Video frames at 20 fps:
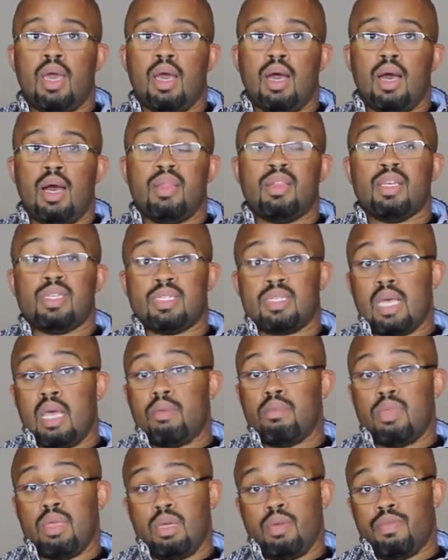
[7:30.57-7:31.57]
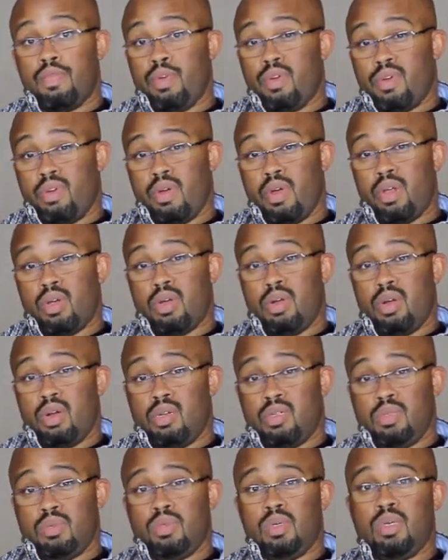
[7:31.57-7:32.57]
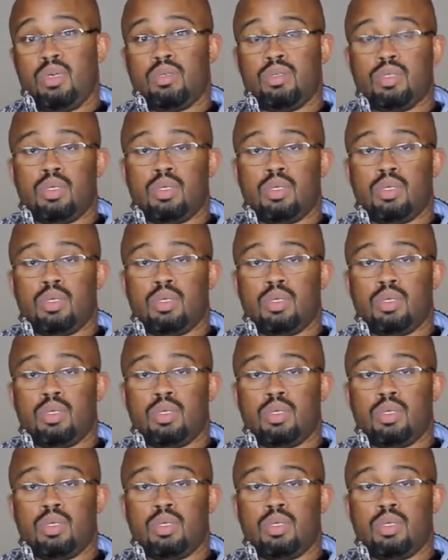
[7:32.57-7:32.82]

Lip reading: The same thing for your credit card as well.